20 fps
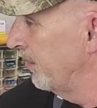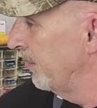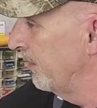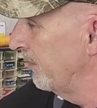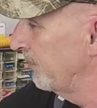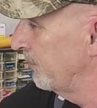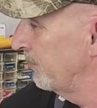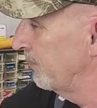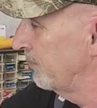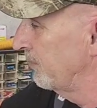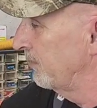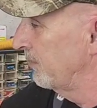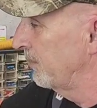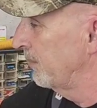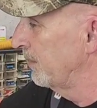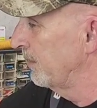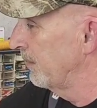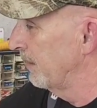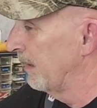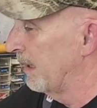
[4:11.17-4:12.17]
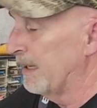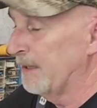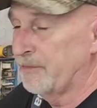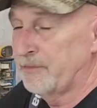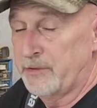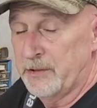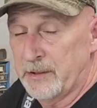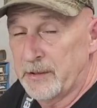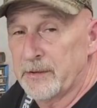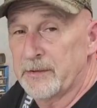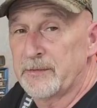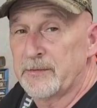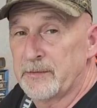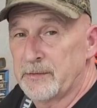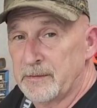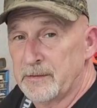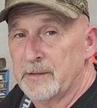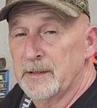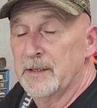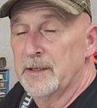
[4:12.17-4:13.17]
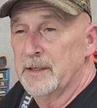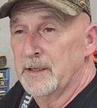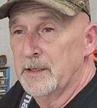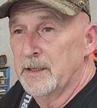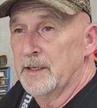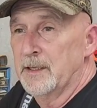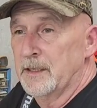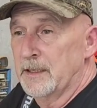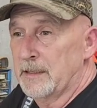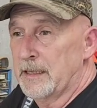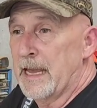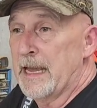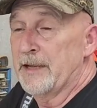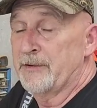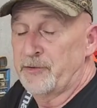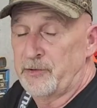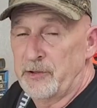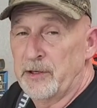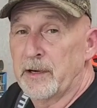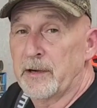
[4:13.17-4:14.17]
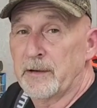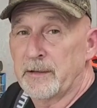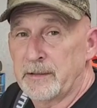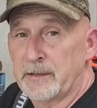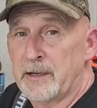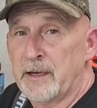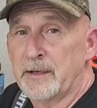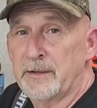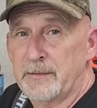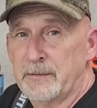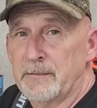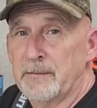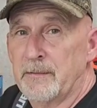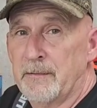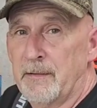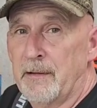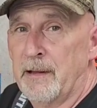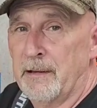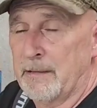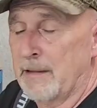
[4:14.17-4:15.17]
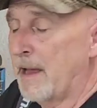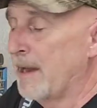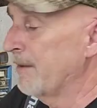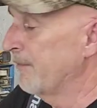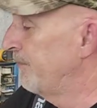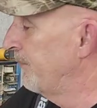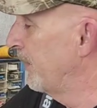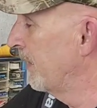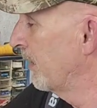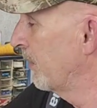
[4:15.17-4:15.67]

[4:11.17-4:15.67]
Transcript: And it's in the last year, it's last year it cut a lot of